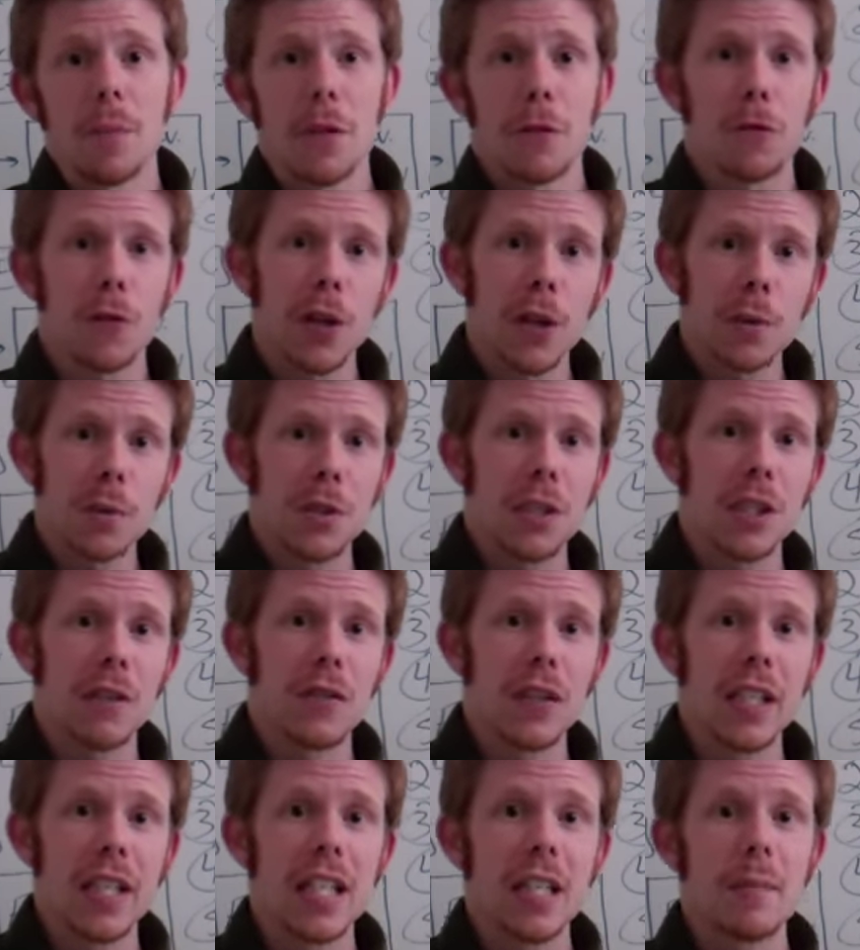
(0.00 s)
the frequency
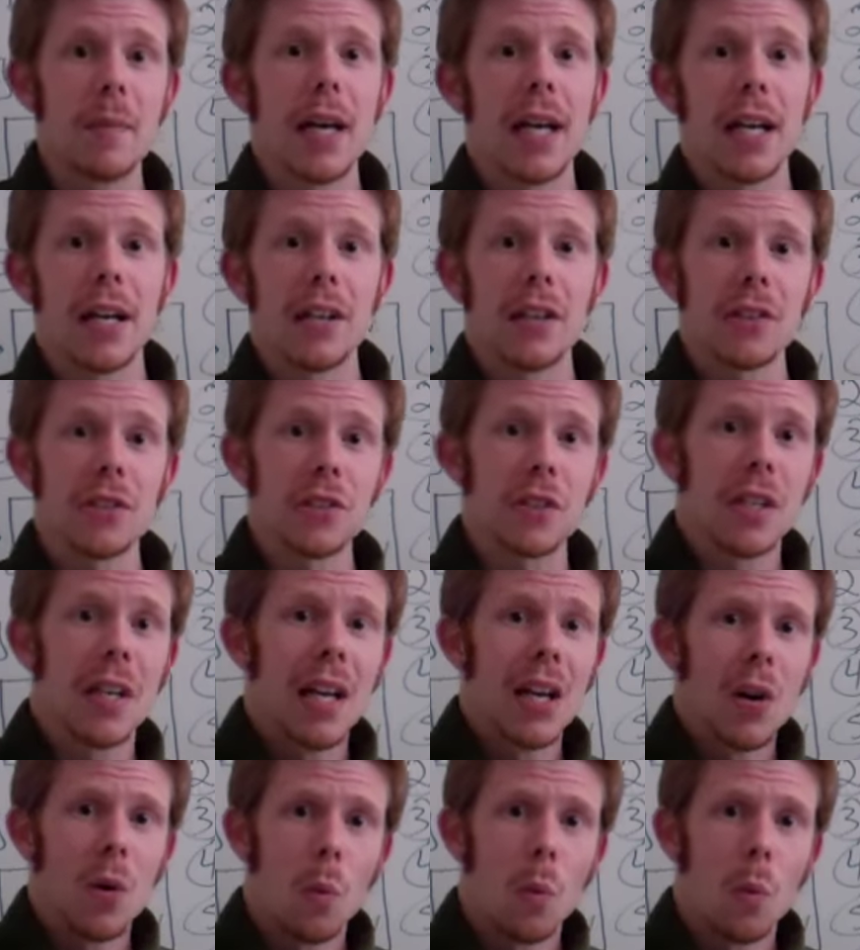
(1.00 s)
of the emails,